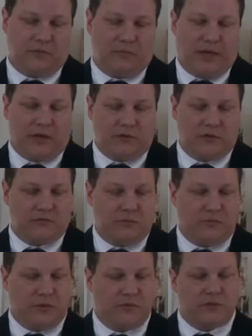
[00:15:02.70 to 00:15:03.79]
The beggar is
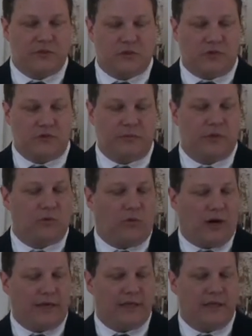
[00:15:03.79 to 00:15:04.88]
rebuked and told to be
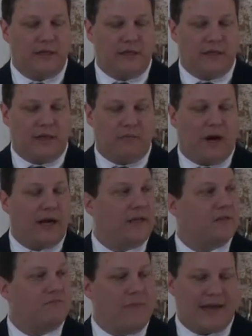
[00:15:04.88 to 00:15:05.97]
quiet and
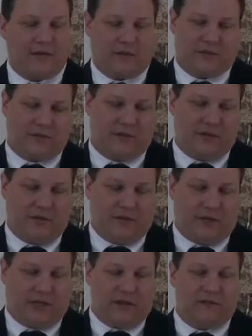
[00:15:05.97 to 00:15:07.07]
mind his manners
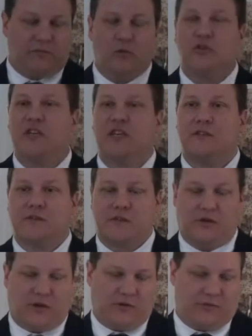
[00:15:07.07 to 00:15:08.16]
and leave poor
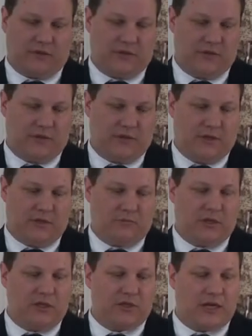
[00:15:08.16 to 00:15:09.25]
Jesus alone.
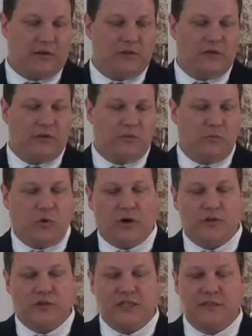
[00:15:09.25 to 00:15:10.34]
But he shouted all the
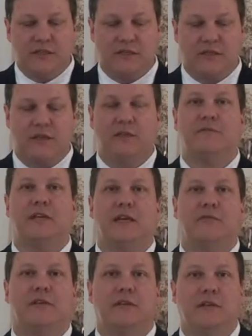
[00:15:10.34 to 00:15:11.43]
more, Jesus, son of
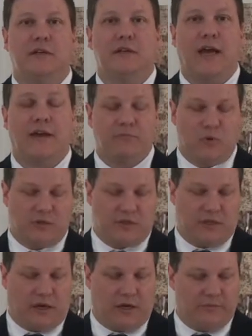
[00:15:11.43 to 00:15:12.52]
David, have
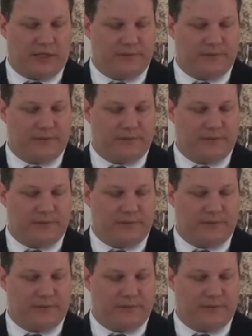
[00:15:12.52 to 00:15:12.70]
mercy on me.